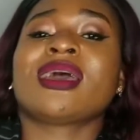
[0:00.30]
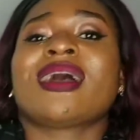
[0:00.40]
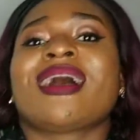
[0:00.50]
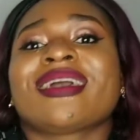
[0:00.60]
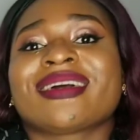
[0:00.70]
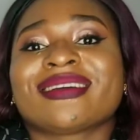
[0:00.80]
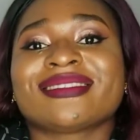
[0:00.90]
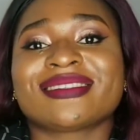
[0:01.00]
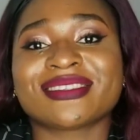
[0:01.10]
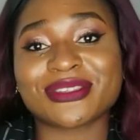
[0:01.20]
Hi
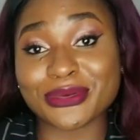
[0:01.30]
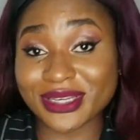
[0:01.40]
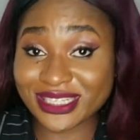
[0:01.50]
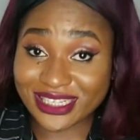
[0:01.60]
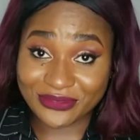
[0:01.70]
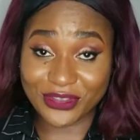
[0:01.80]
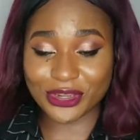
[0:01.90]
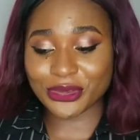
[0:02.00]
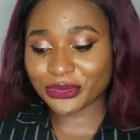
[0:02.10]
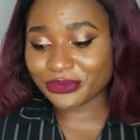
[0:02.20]
guys, so in this
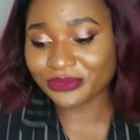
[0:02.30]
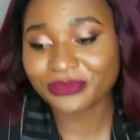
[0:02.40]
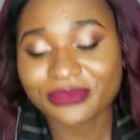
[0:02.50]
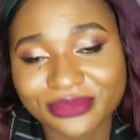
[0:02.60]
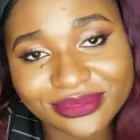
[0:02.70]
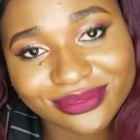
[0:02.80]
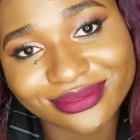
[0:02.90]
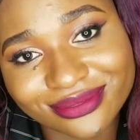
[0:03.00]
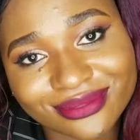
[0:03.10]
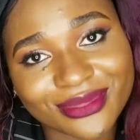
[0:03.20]
video,
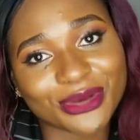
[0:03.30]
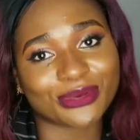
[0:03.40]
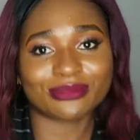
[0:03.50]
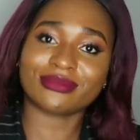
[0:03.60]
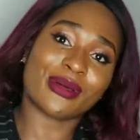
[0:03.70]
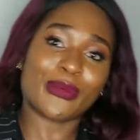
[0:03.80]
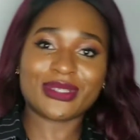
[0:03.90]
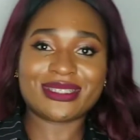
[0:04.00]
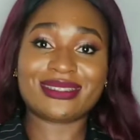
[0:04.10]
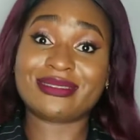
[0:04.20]
oh, I
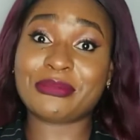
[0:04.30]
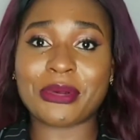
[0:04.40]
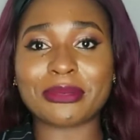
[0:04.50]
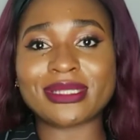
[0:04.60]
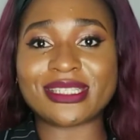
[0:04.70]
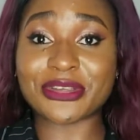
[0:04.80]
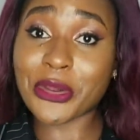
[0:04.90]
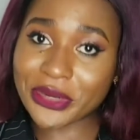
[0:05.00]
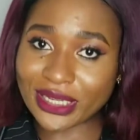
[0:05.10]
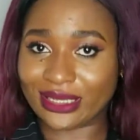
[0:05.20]
wasn't sitting properly, sorry.